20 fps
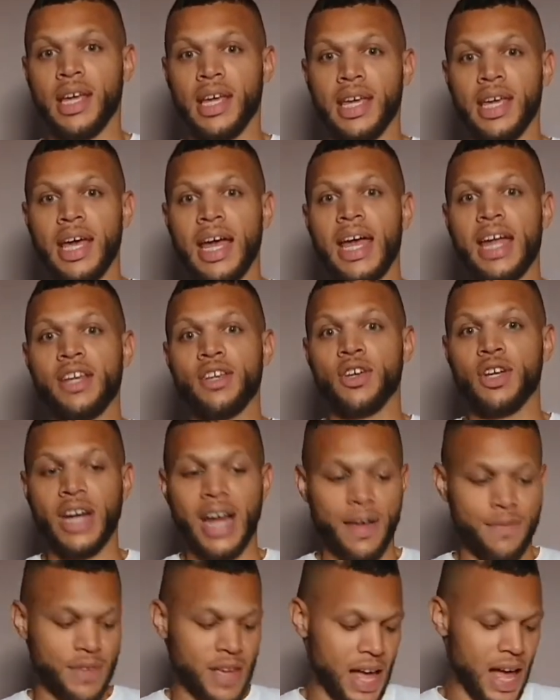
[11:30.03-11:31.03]
Again, you
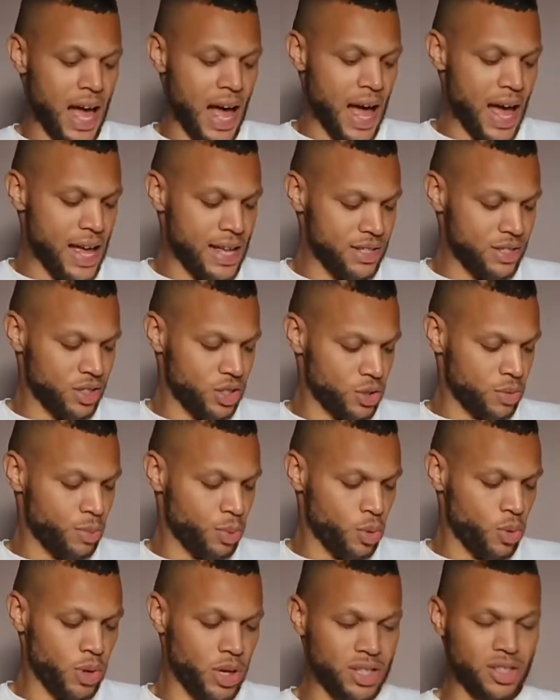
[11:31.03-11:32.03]
could have your hands
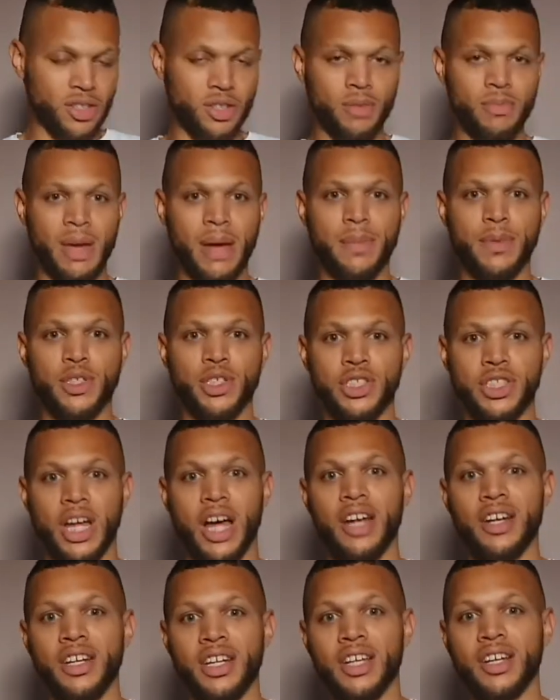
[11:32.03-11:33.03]
supporting you, maybe
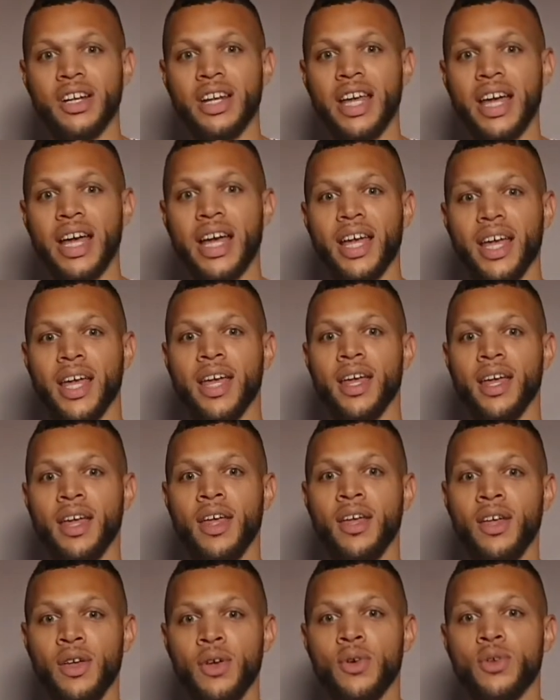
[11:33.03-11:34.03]
just under your leg,
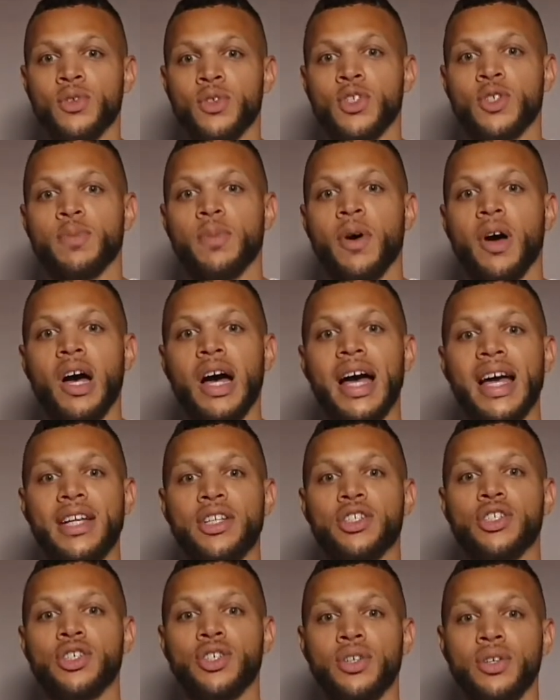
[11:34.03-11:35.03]
just
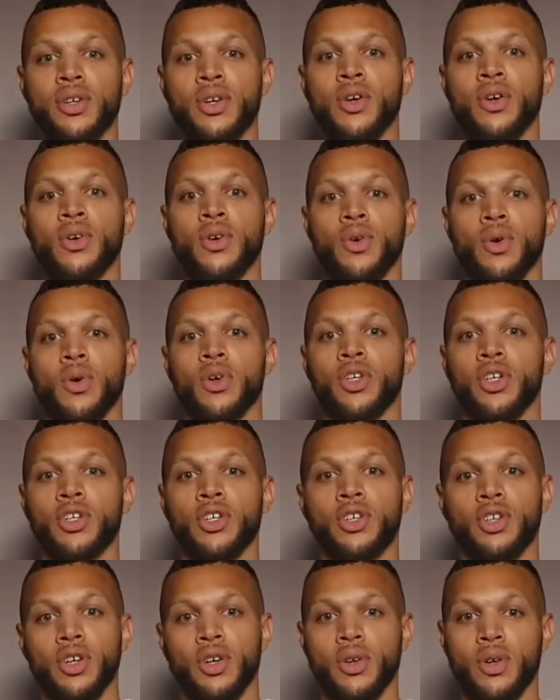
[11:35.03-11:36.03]
behind you, or you
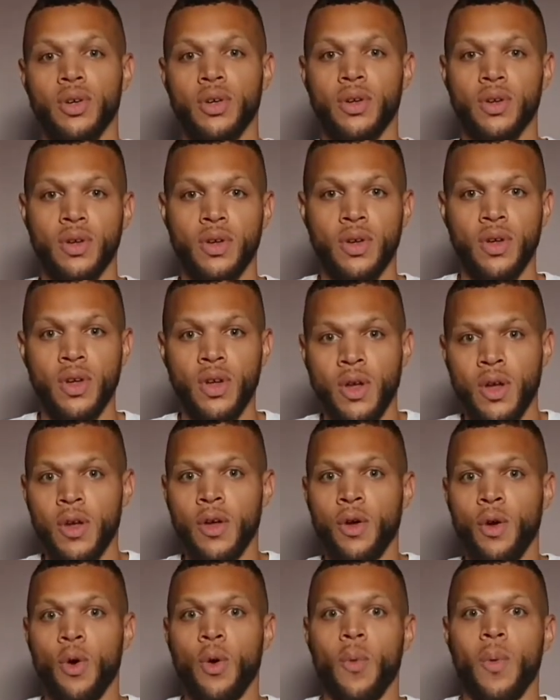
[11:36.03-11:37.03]
could do
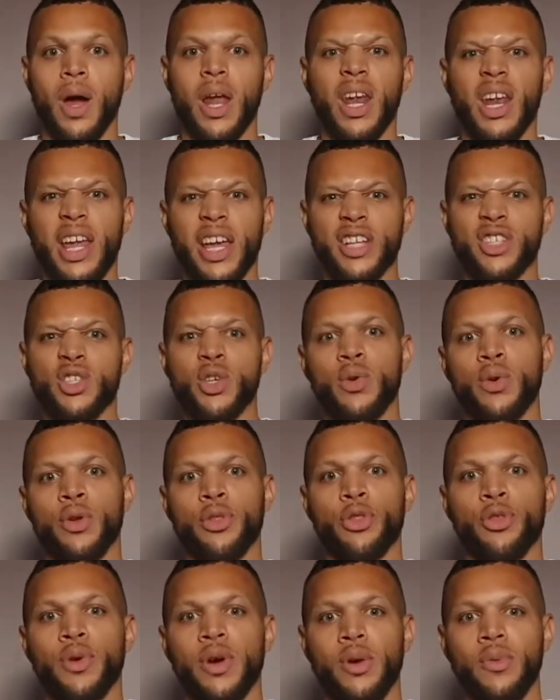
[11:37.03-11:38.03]
one leg, 2
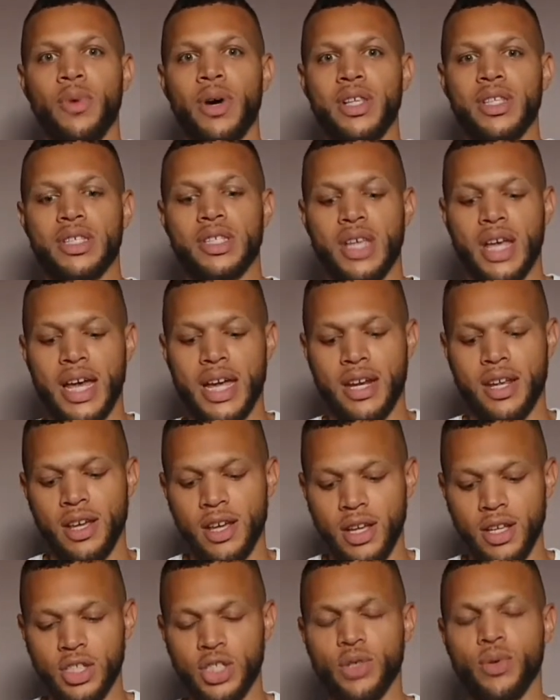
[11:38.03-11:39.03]
or 3 on one side,
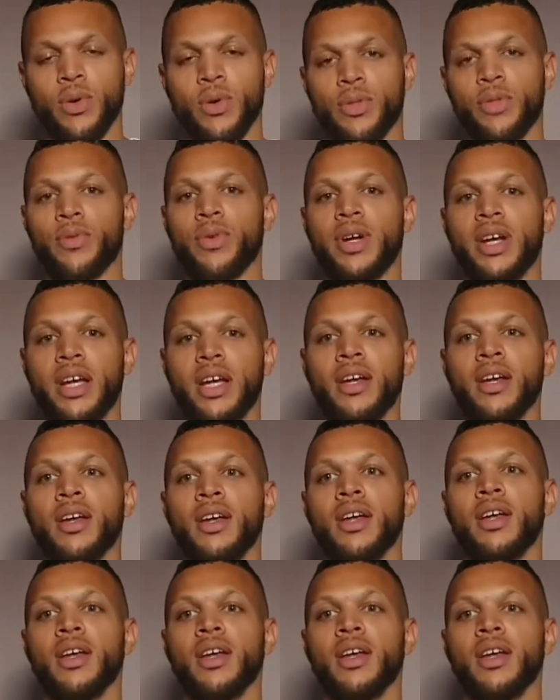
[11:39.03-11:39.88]
2 or 3